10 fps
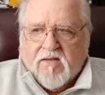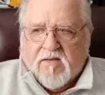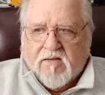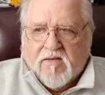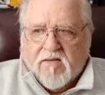
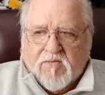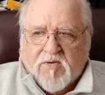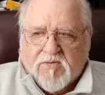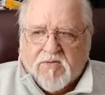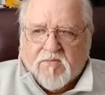
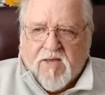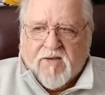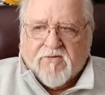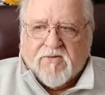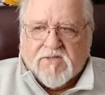the
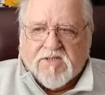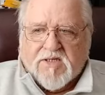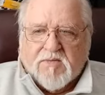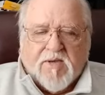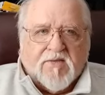madrigal is
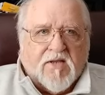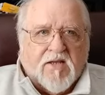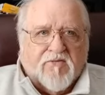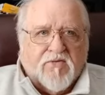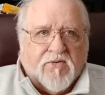singing about the
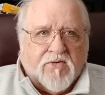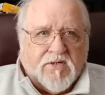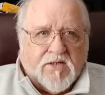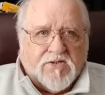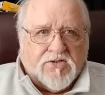love of the girl
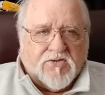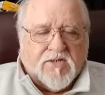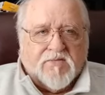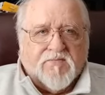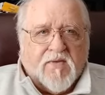down the
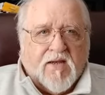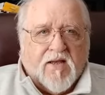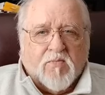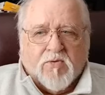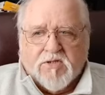street and
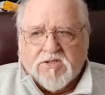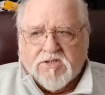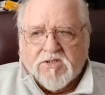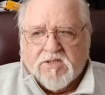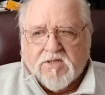how pretty
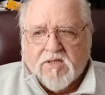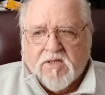she is.